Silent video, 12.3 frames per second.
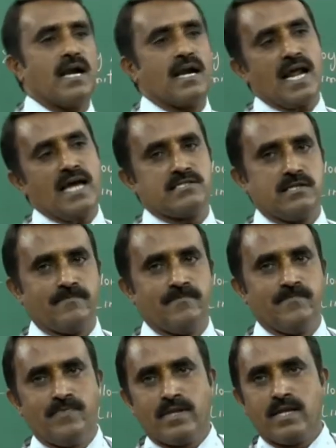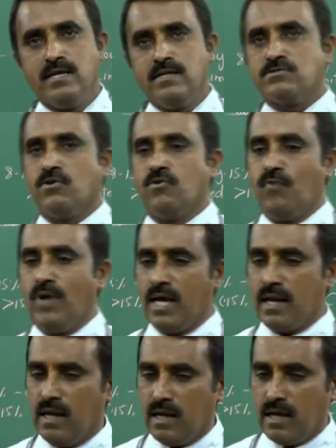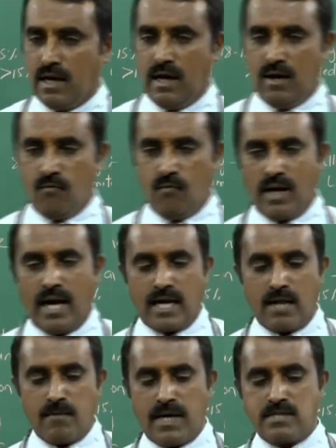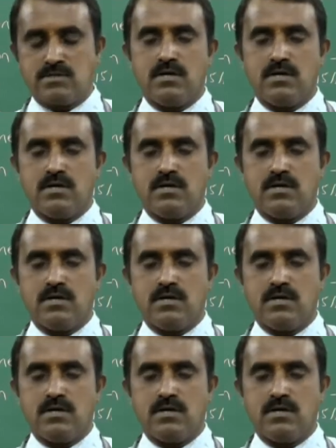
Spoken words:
but attraction. So where one atom